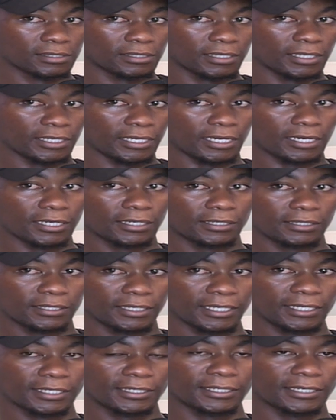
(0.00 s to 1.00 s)
Yeah.
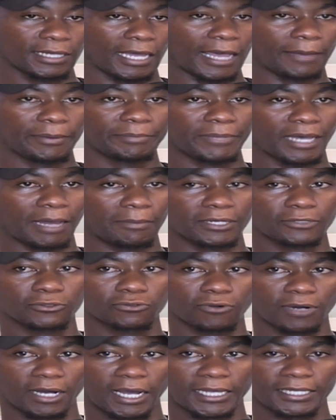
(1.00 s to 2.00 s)
And I'm a
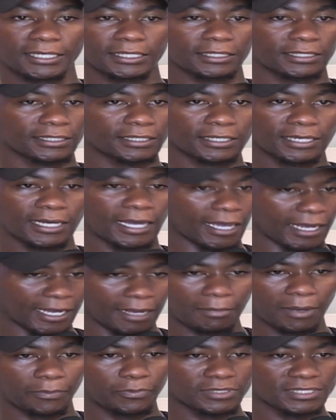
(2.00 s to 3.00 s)
doer. I
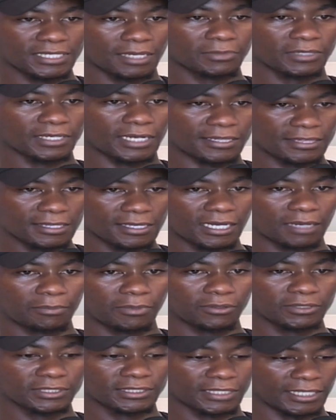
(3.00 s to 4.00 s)
come up with something, I think
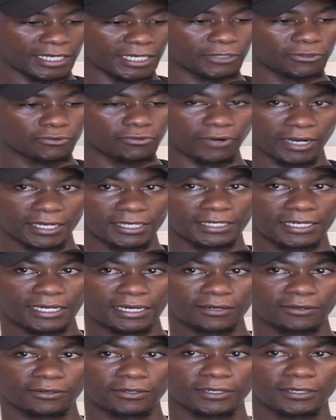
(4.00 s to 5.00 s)
about it, and I do right
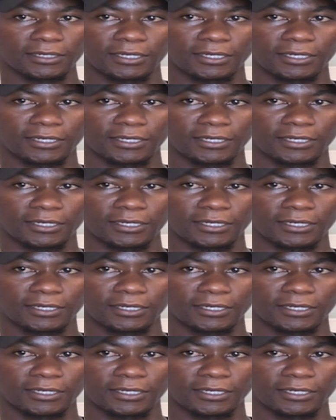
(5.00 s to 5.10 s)
now.